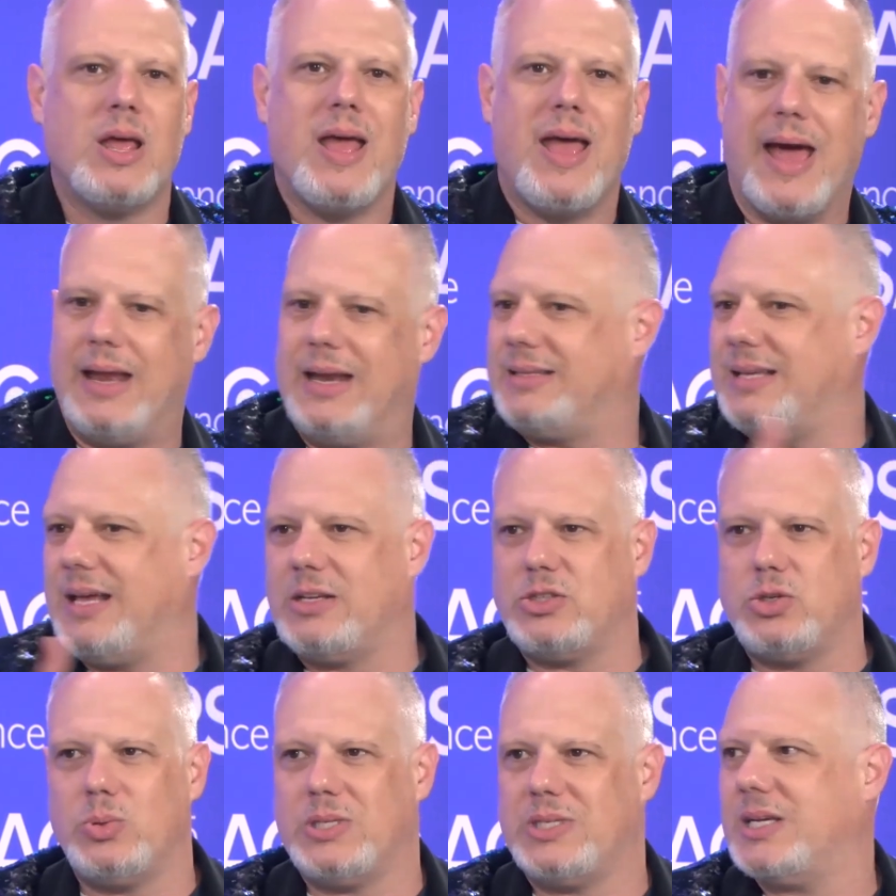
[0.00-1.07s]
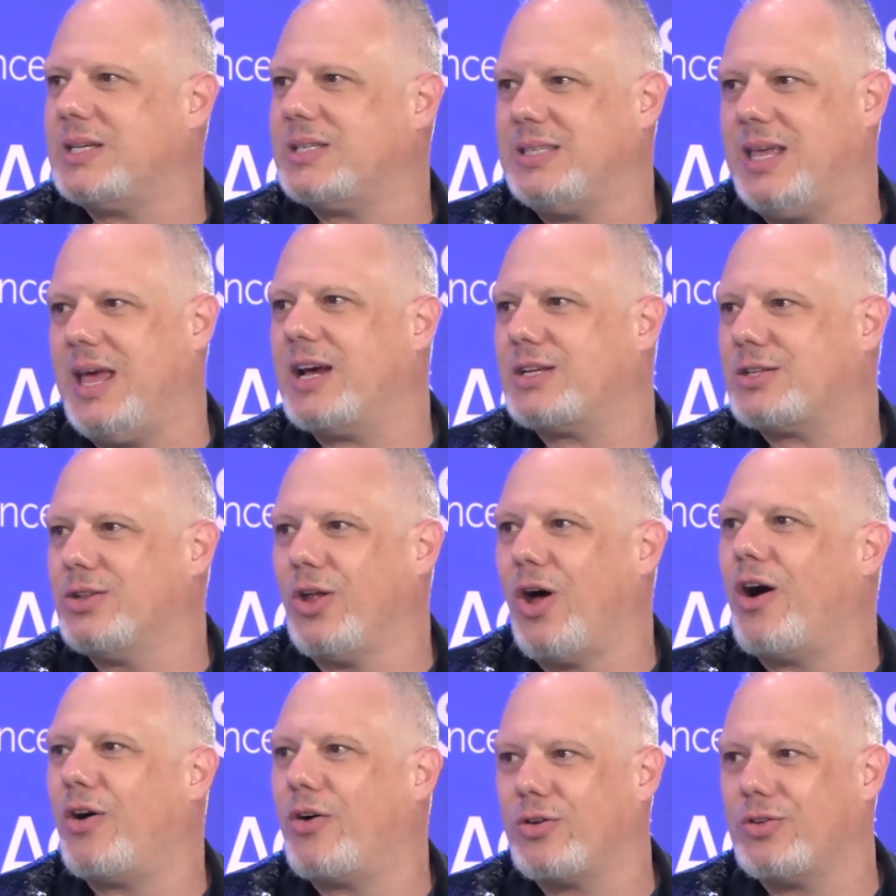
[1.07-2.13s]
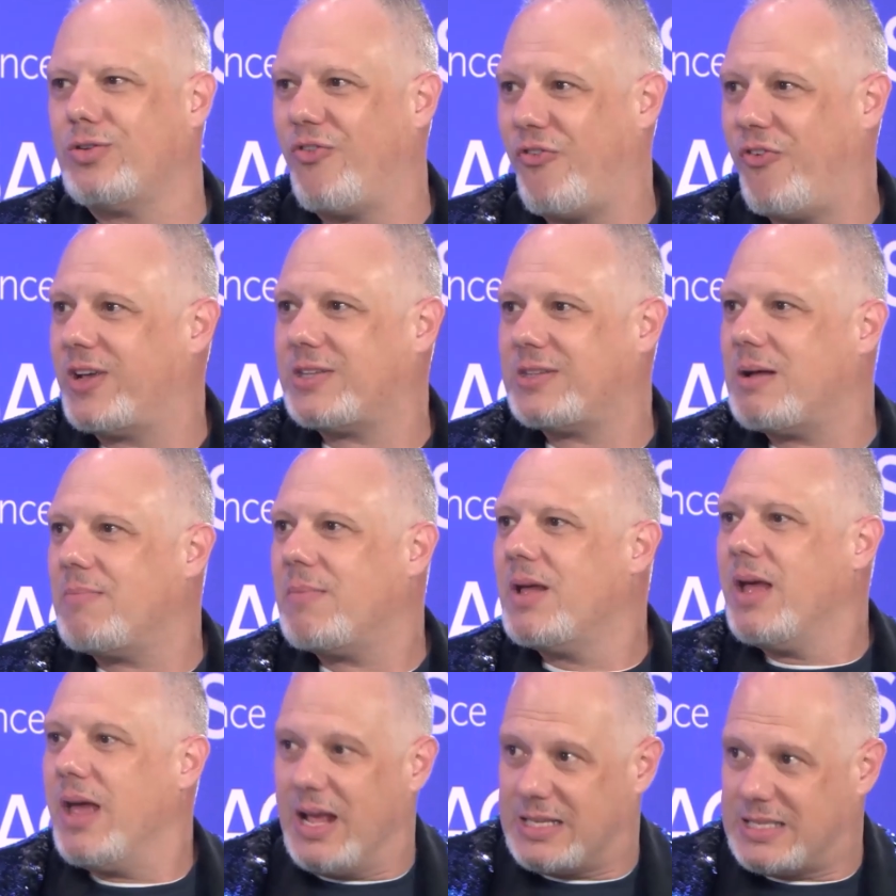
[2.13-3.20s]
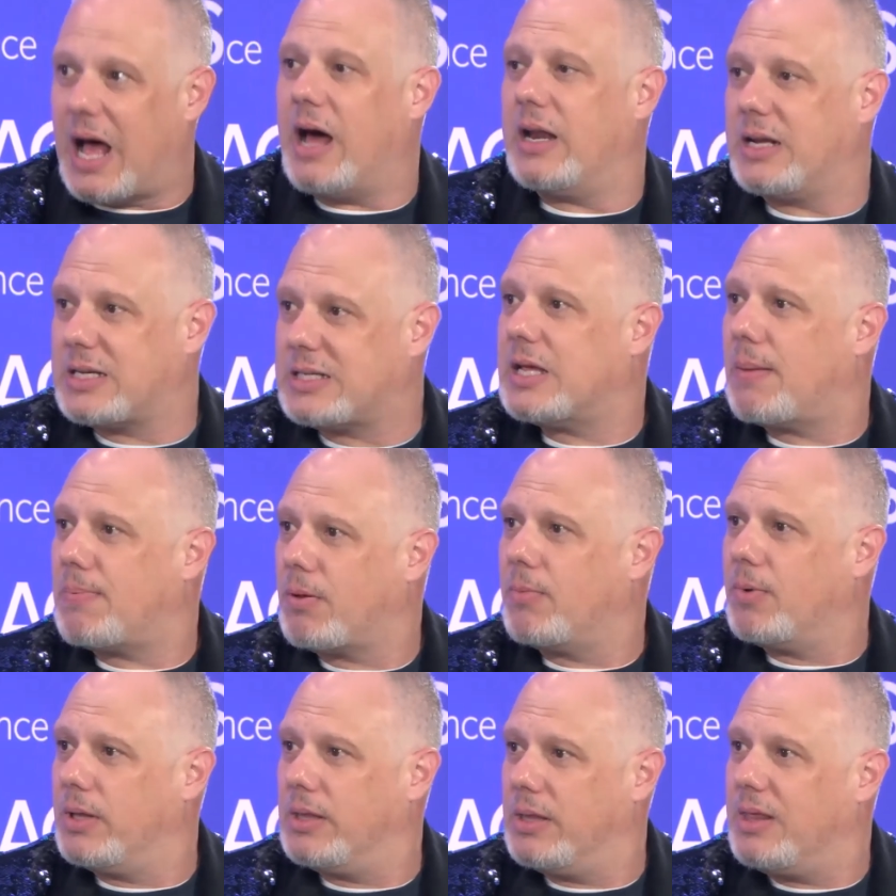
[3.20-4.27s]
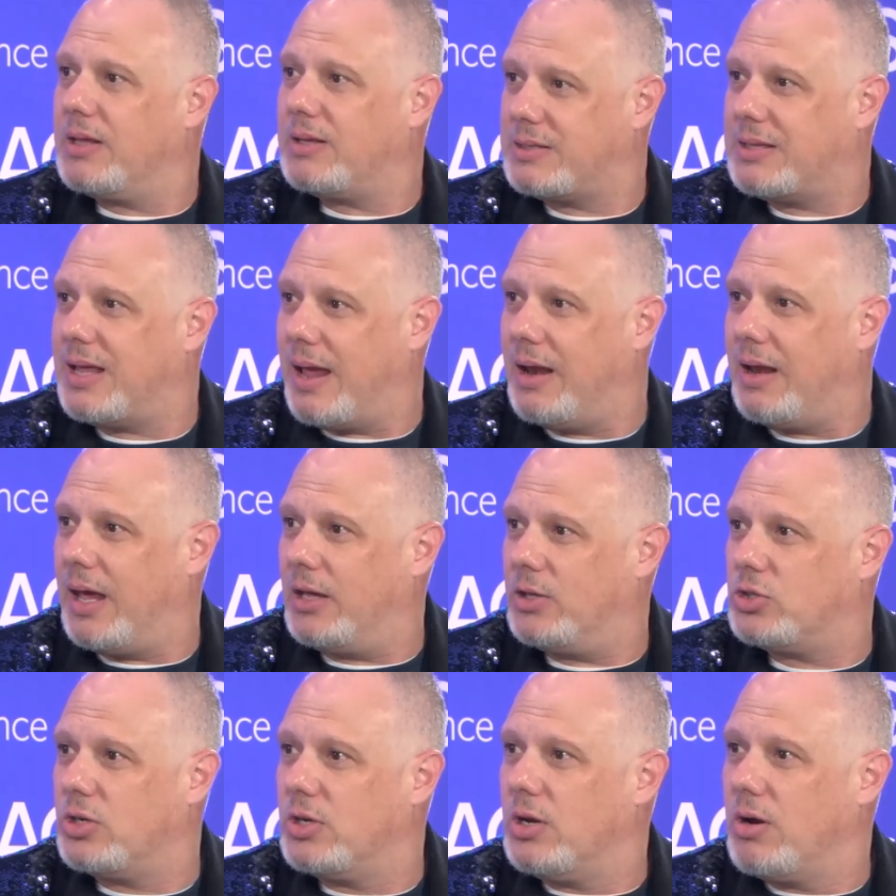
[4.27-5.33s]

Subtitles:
and it takes you 60x longer to fix them is unacceptable in this day and age.